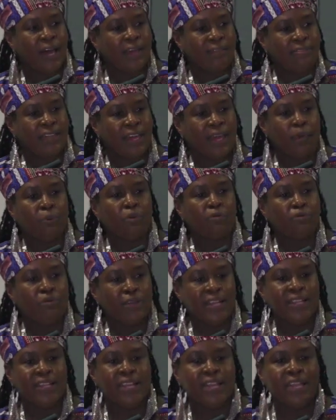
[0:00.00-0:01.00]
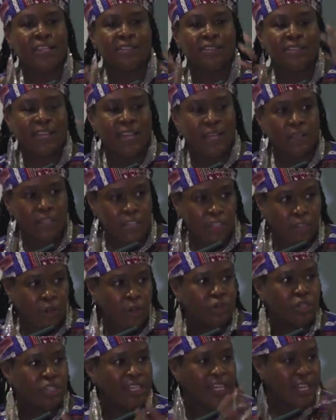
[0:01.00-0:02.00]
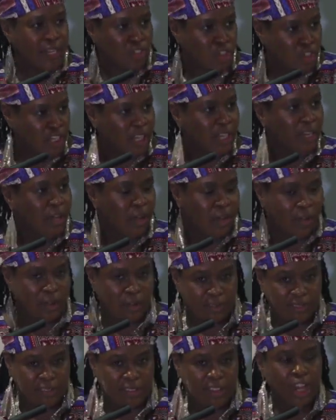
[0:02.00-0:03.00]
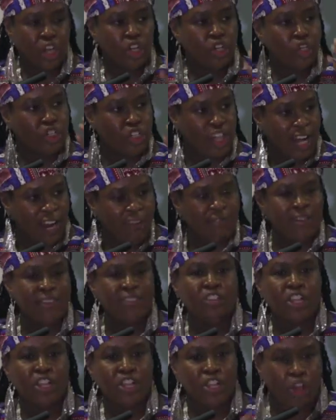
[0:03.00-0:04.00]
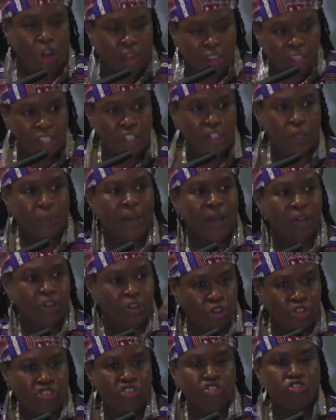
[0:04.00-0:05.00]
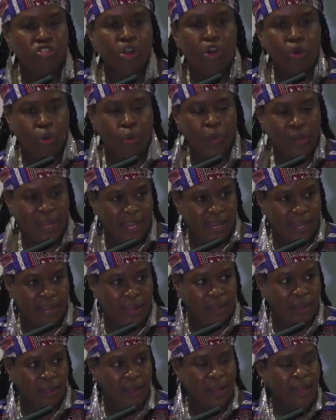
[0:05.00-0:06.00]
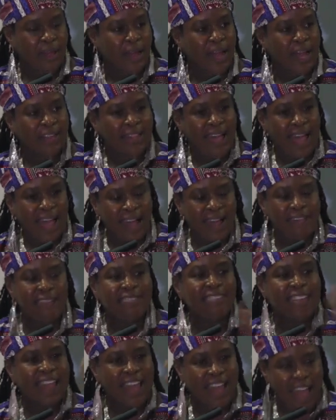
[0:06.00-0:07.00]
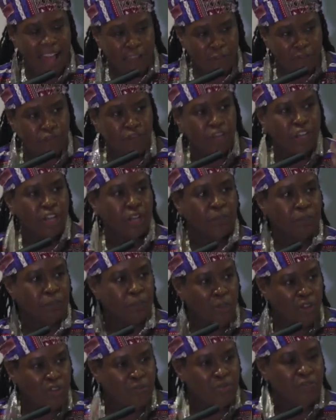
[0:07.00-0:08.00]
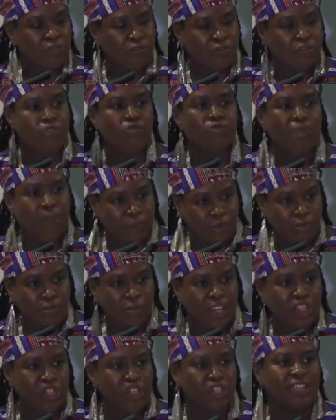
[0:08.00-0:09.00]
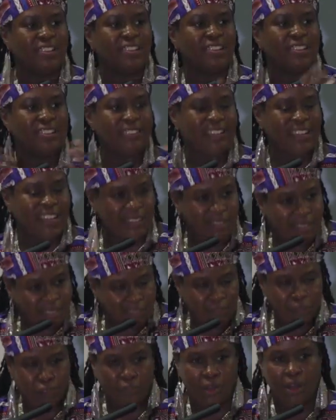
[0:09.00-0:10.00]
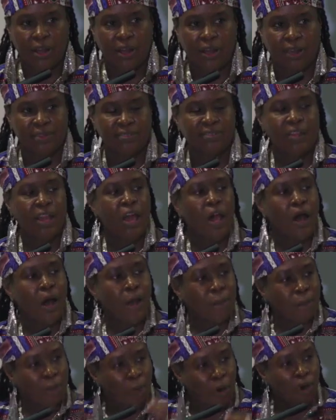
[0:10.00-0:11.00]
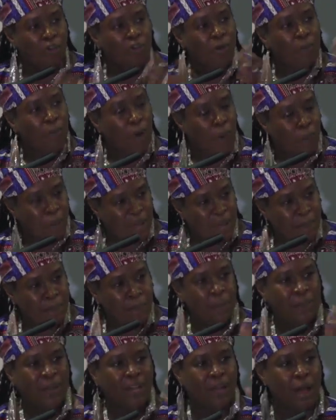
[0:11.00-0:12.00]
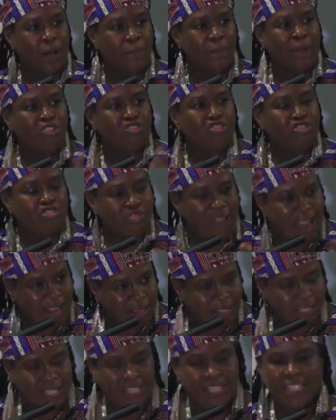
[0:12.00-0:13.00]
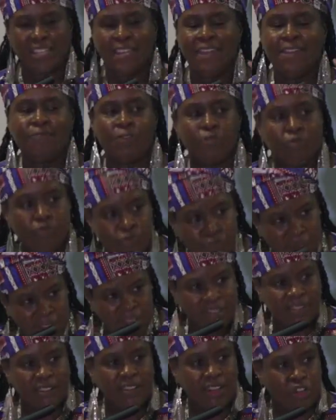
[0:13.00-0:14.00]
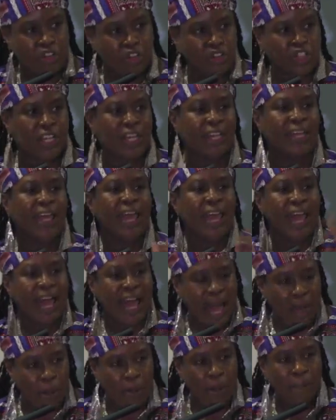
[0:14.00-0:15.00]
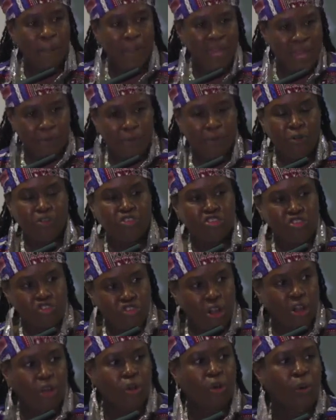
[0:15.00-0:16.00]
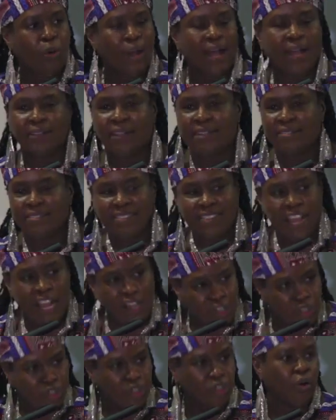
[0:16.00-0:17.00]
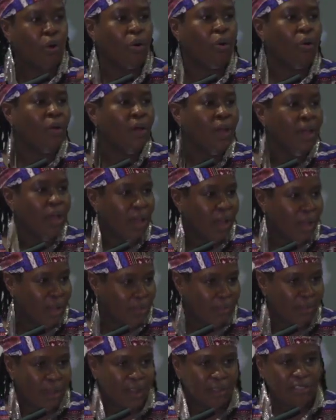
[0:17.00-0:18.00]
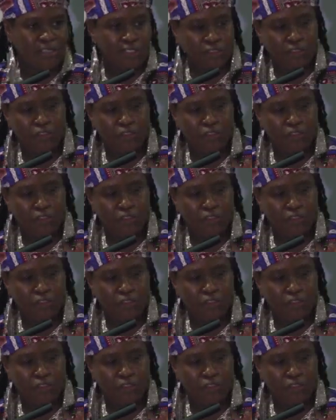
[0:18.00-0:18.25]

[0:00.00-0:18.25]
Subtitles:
and they were really, teaching us sharing the knowledge about your struggle here. And as the African movement for reparations intensifies and more people become attracted to even researching our people's struggle and its national and